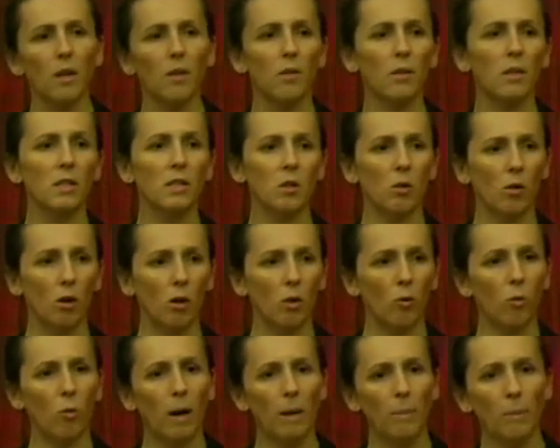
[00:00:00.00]
These are
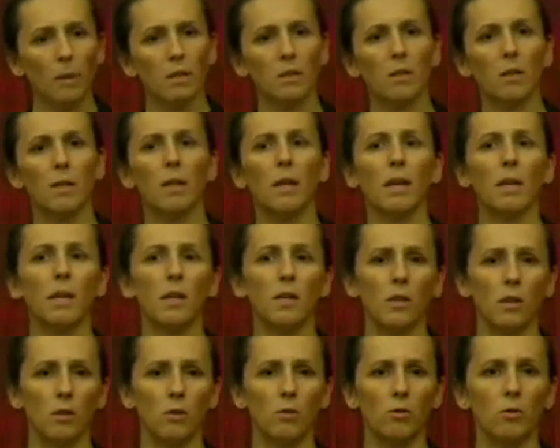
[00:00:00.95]
all weapons that they can
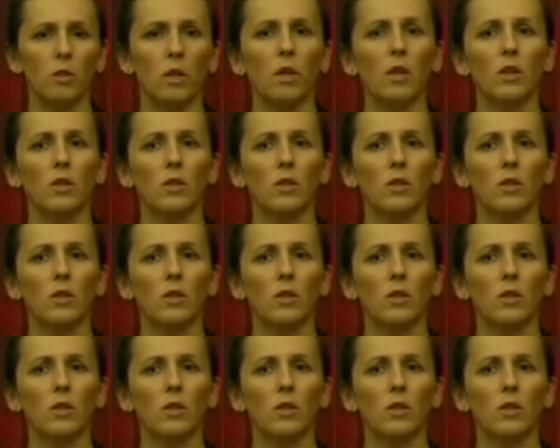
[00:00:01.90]
use